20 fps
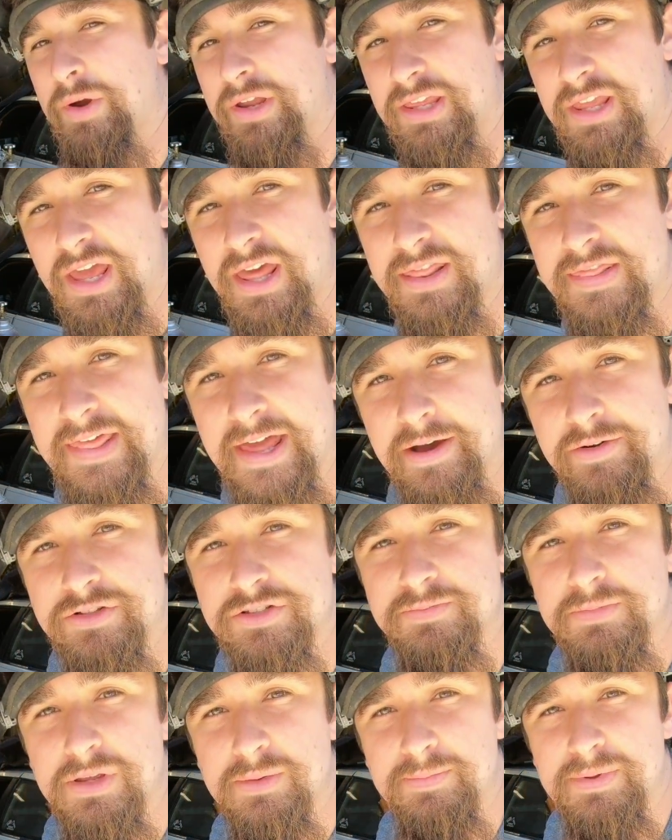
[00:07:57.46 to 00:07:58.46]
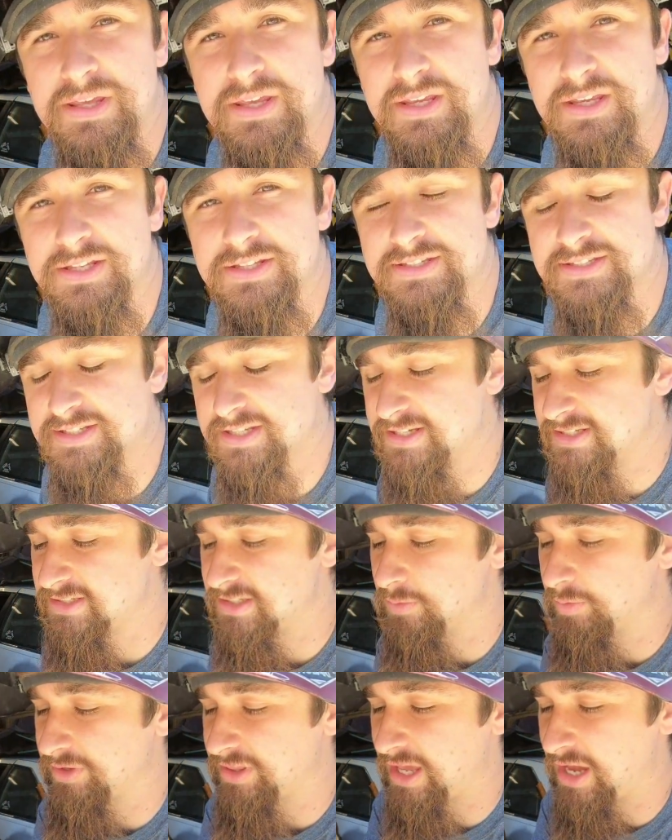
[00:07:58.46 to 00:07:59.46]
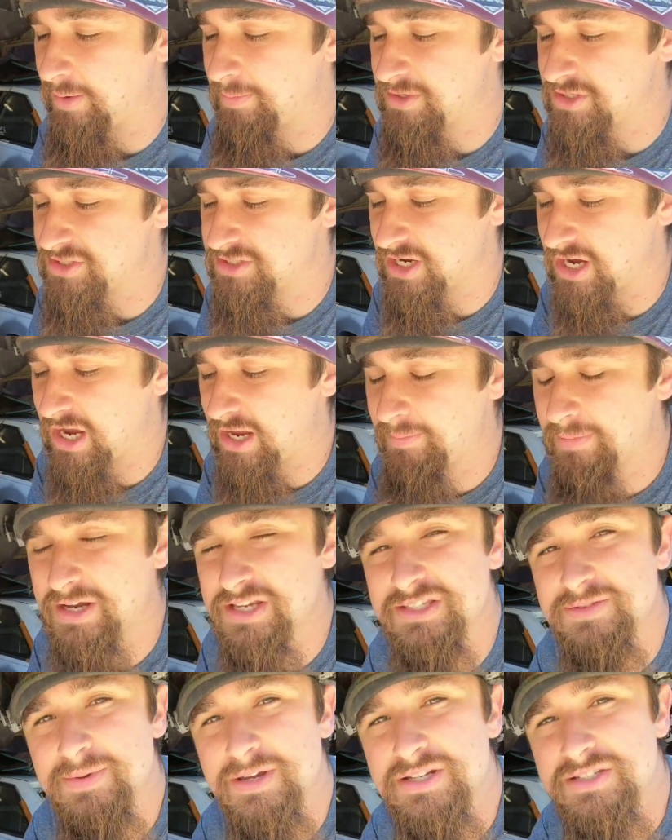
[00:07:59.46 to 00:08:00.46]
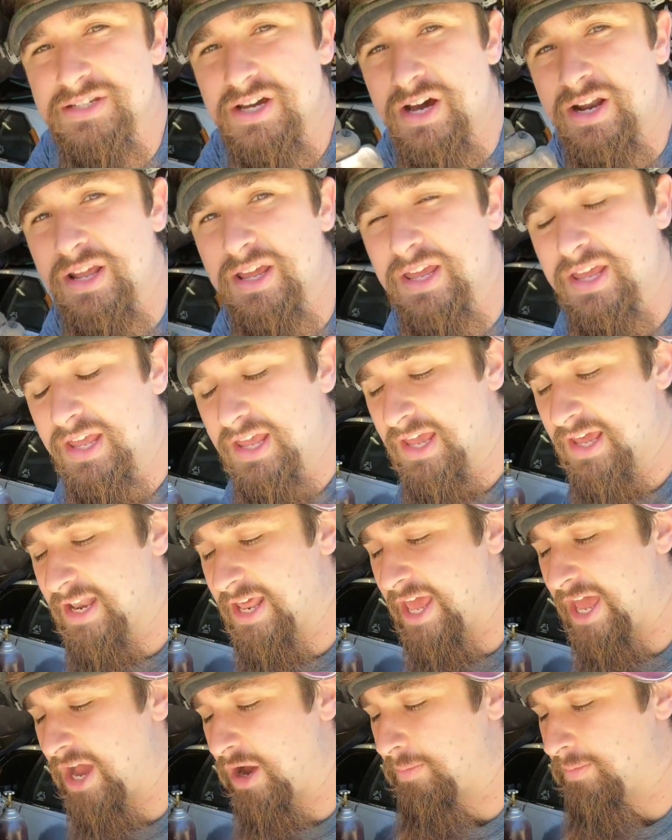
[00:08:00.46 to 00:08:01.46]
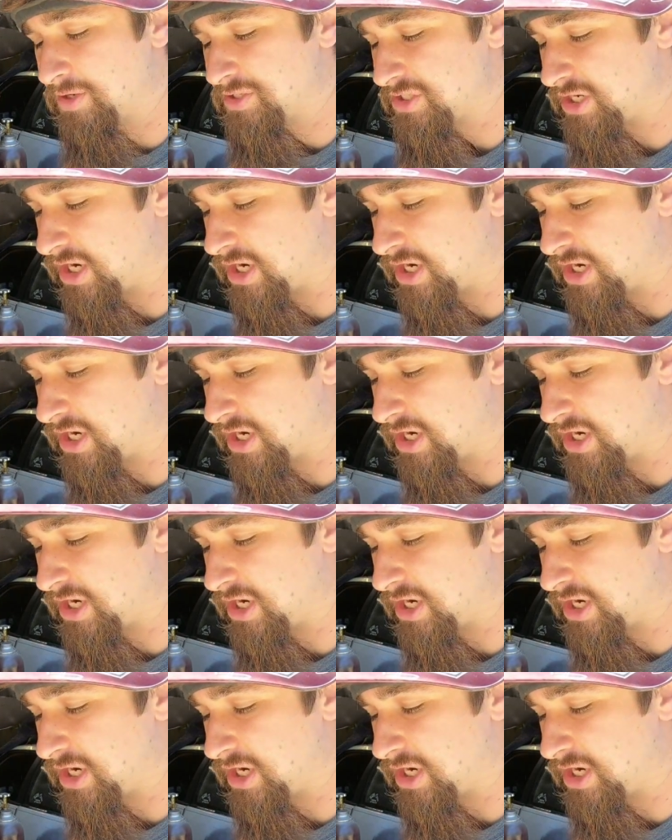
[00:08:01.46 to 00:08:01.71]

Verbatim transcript: again, that was me being consistent with how much time I spent on it and how much